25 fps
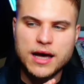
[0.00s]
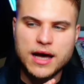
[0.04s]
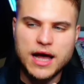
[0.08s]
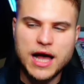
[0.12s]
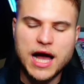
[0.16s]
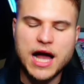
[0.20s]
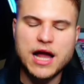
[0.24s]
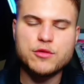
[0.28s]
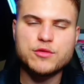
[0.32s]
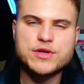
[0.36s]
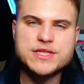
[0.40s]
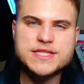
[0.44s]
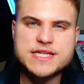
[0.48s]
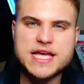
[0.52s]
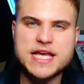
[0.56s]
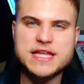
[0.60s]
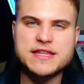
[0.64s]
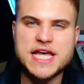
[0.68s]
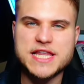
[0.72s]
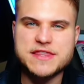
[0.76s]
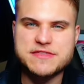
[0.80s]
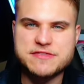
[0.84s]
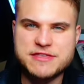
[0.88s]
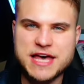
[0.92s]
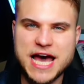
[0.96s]
I would say
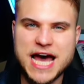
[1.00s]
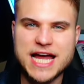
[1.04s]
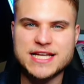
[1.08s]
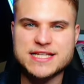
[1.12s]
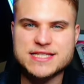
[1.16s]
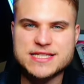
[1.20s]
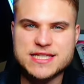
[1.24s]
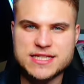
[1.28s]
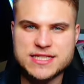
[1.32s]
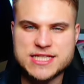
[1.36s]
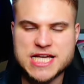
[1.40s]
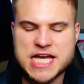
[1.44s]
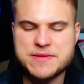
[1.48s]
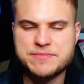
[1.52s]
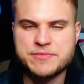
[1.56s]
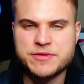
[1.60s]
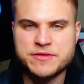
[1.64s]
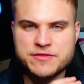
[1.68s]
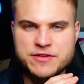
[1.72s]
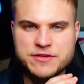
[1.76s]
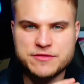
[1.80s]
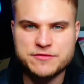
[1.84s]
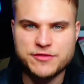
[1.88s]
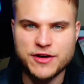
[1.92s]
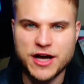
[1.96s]
that that is the type
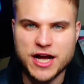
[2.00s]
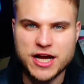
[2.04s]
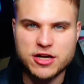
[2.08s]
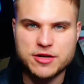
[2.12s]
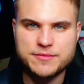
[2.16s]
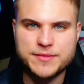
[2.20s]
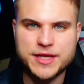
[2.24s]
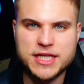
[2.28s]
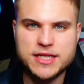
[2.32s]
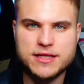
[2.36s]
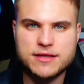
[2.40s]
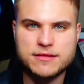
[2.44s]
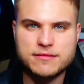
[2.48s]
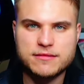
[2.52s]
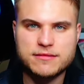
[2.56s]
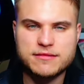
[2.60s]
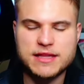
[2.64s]
of environment